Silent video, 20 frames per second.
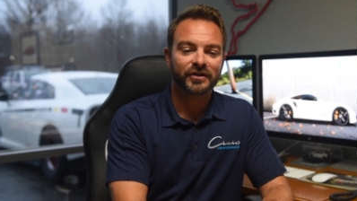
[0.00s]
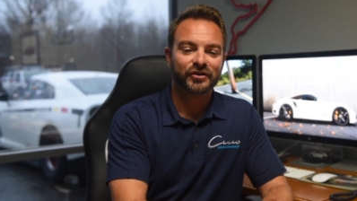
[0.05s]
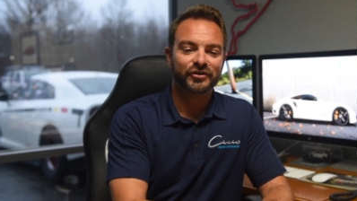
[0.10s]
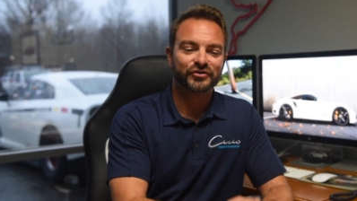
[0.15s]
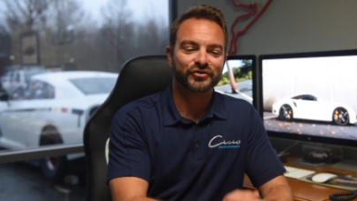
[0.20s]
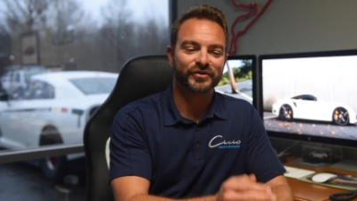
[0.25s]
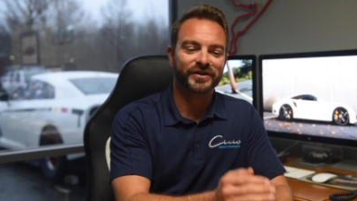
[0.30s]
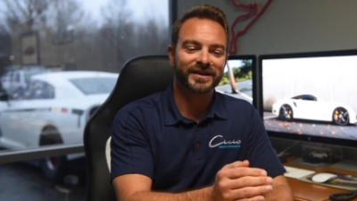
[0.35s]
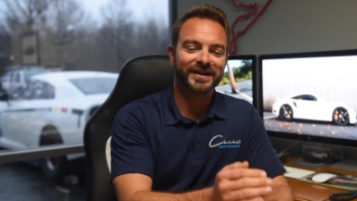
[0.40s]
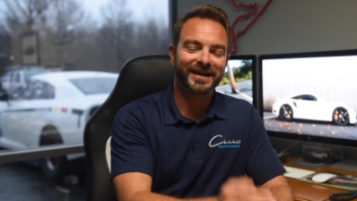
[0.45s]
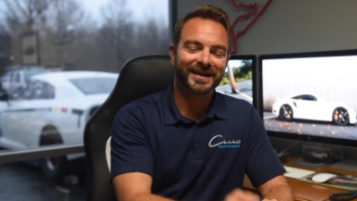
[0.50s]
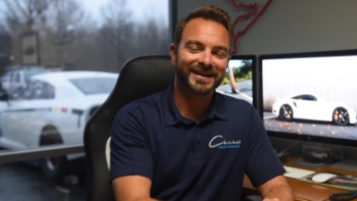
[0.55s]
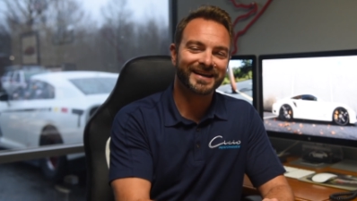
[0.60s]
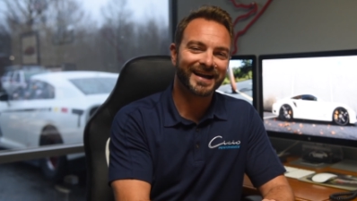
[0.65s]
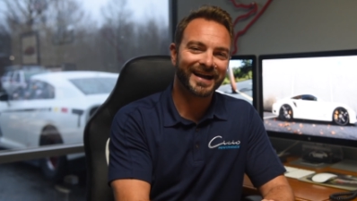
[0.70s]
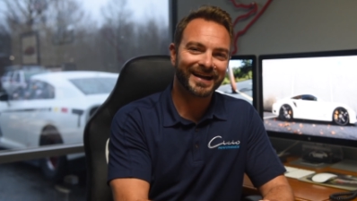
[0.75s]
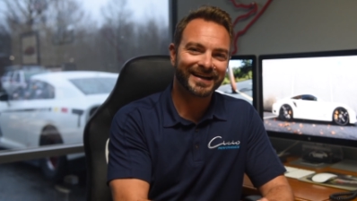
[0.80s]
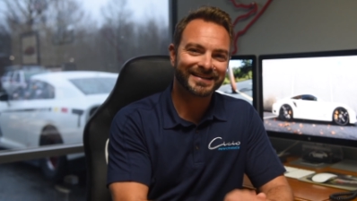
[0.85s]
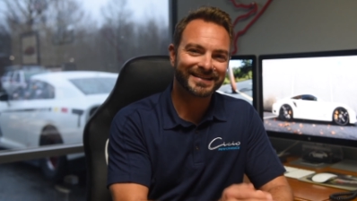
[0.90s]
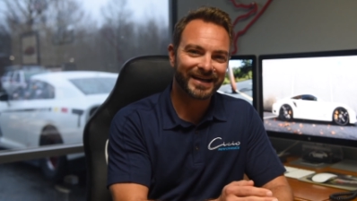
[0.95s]
So he got
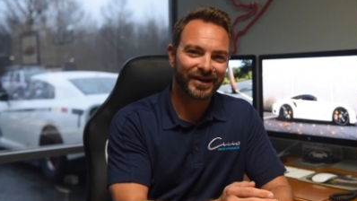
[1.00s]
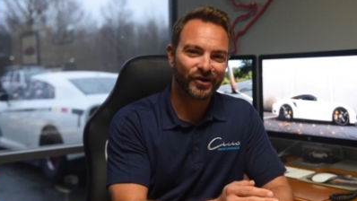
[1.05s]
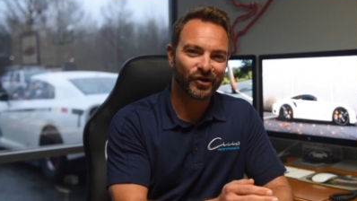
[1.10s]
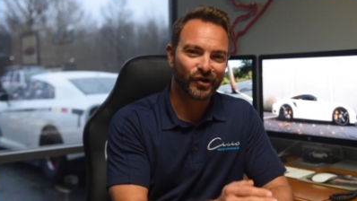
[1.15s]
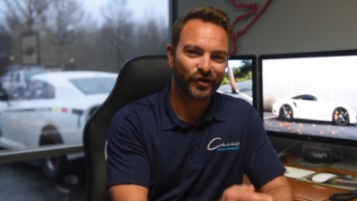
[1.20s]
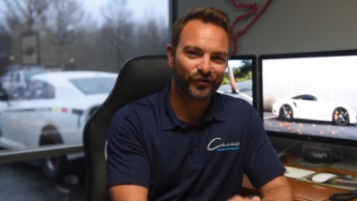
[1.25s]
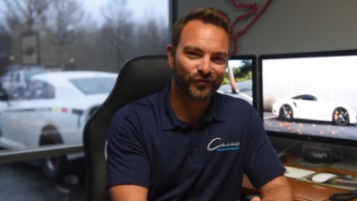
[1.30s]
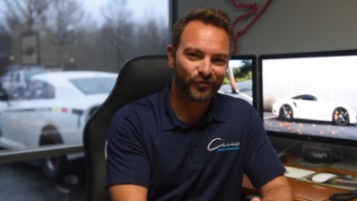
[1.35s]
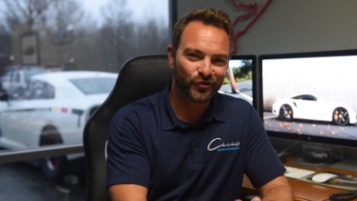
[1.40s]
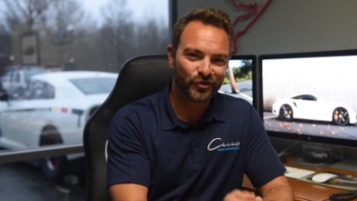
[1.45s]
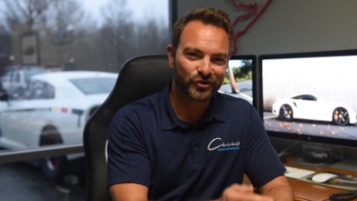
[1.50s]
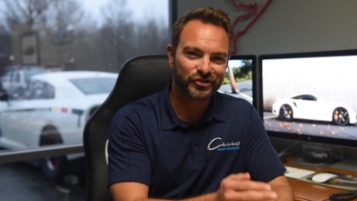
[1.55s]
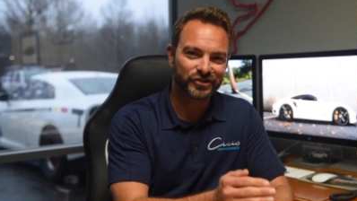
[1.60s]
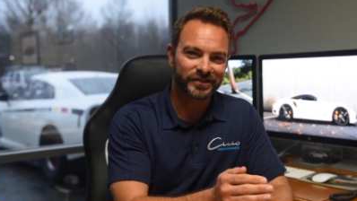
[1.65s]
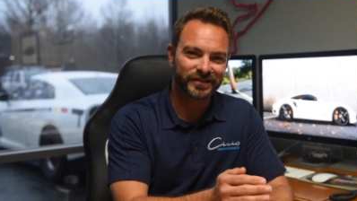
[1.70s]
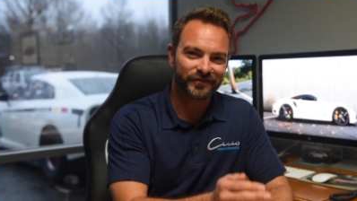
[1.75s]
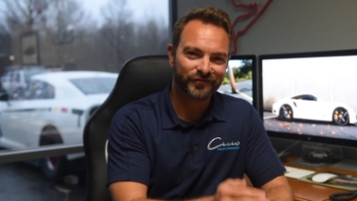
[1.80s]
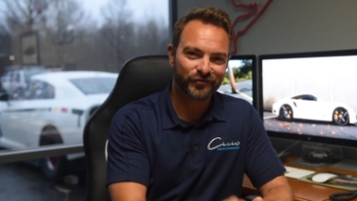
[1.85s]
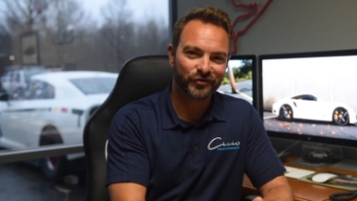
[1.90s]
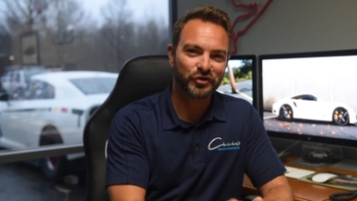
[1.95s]
knocked out,
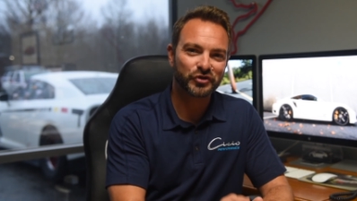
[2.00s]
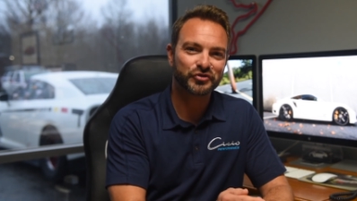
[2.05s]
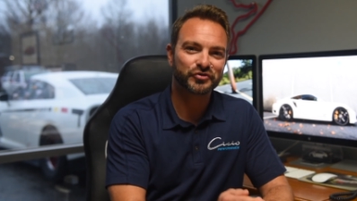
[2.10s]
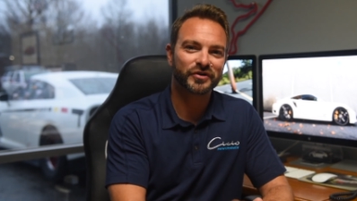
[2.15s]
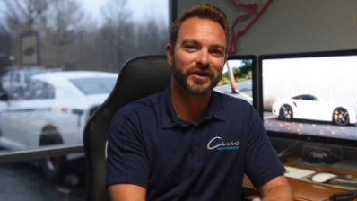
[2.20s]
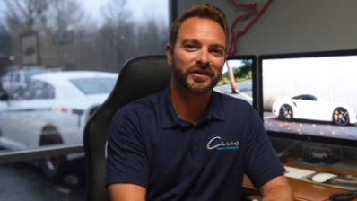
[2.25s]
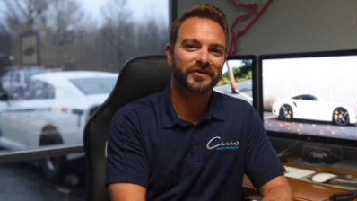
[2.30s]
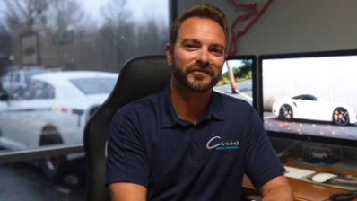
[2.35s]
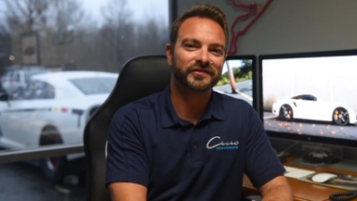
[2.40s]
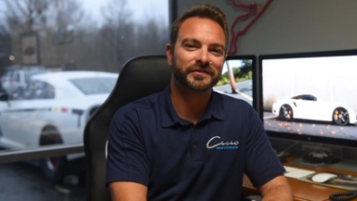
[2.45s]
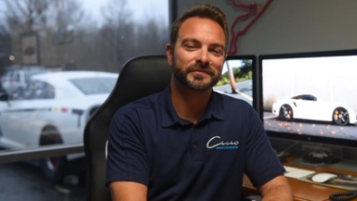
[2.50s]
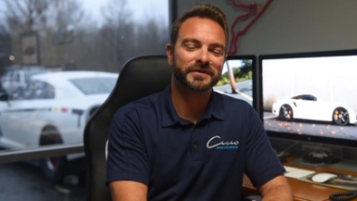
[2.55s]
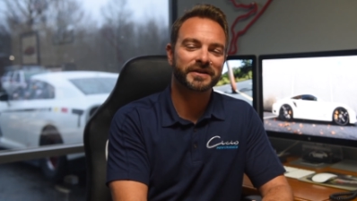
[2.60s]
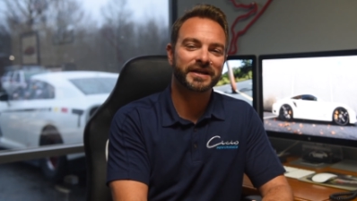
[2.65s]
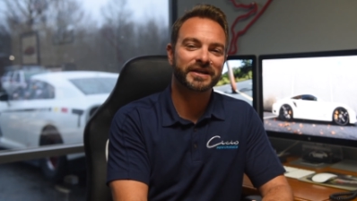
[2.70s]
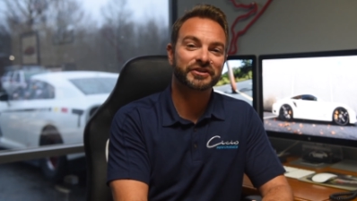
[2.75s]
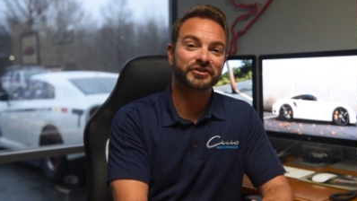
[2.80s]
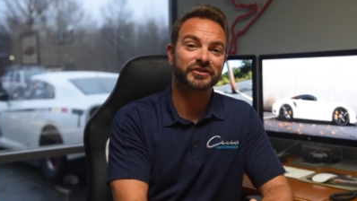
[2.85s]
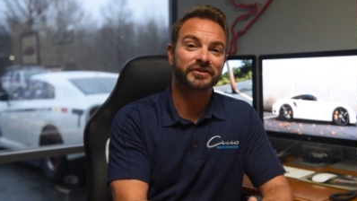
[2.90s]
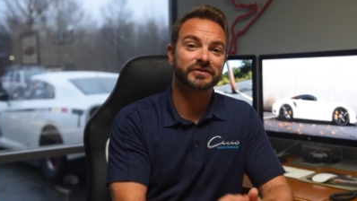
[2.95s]
unfortunately, first round of
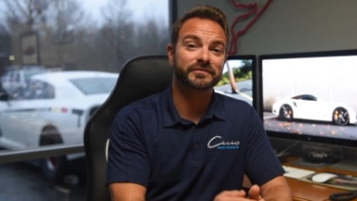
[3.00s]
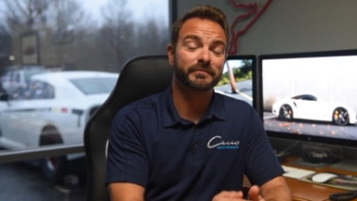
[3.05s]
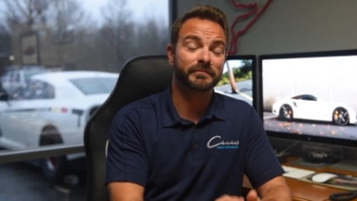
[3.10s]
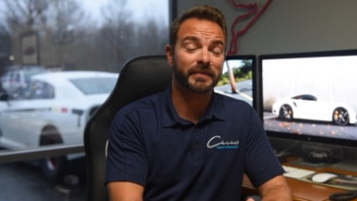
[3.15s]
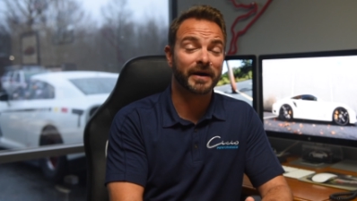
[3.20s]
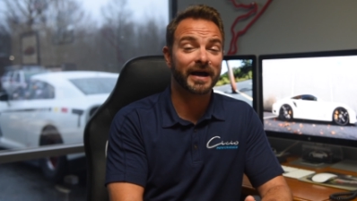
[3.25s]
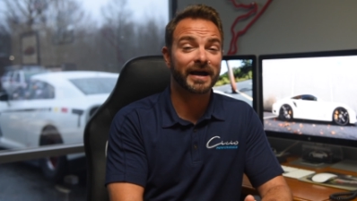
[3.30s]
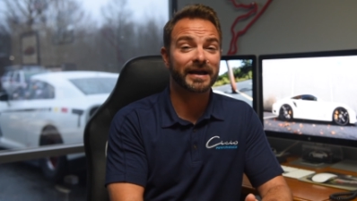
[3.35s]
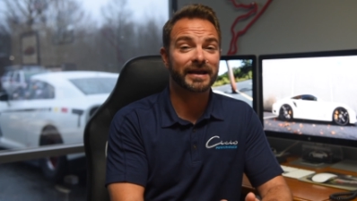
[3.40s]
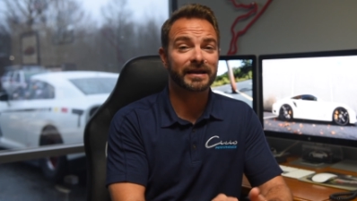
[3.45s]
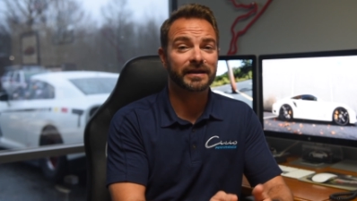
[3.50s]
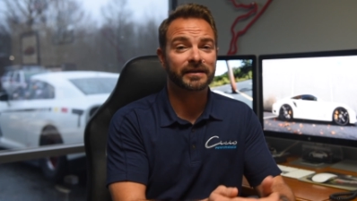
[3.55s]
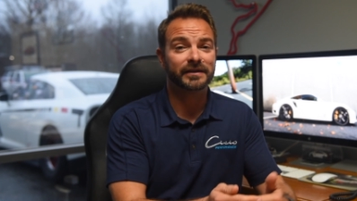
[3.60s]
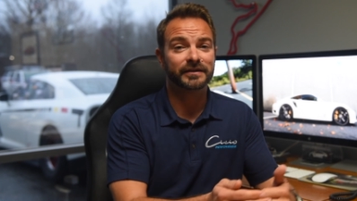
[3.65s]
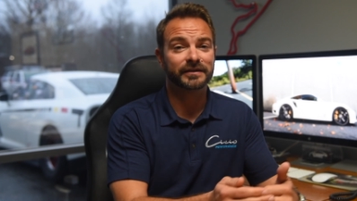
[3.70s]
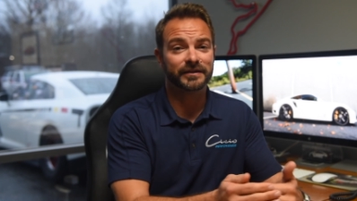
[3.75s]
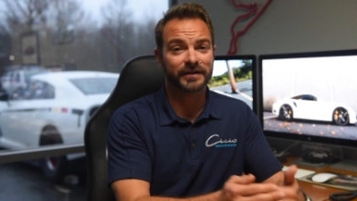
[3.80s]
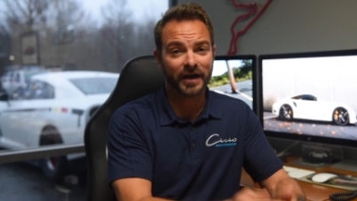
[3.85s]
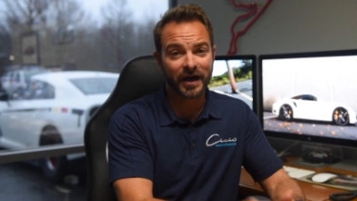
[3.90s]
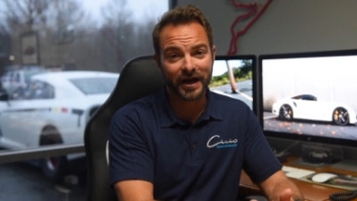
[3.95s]
eliminations by
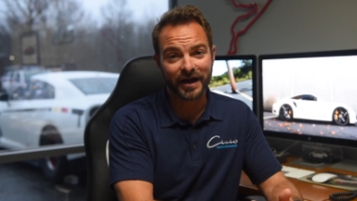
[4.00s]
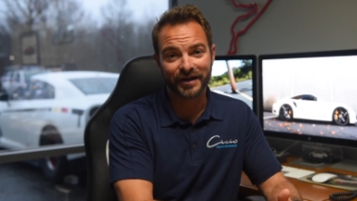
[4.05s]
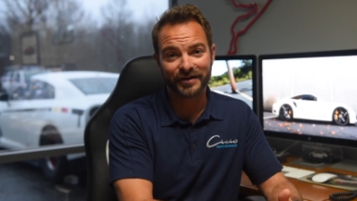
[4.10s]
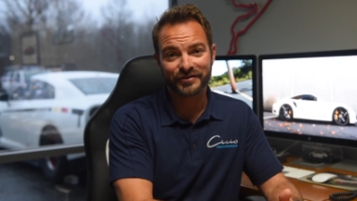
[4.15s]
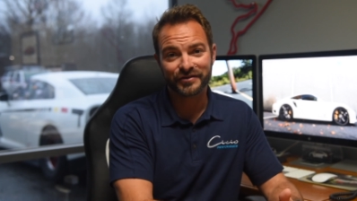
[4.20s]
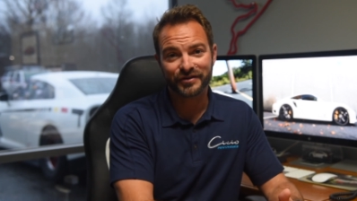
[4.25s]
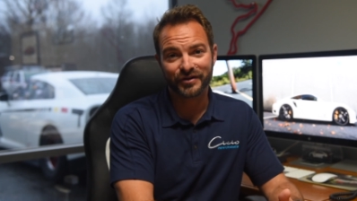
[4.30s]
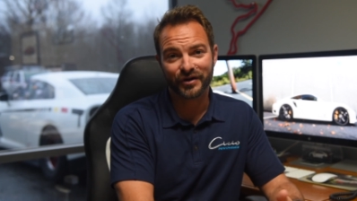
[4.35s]
Jan,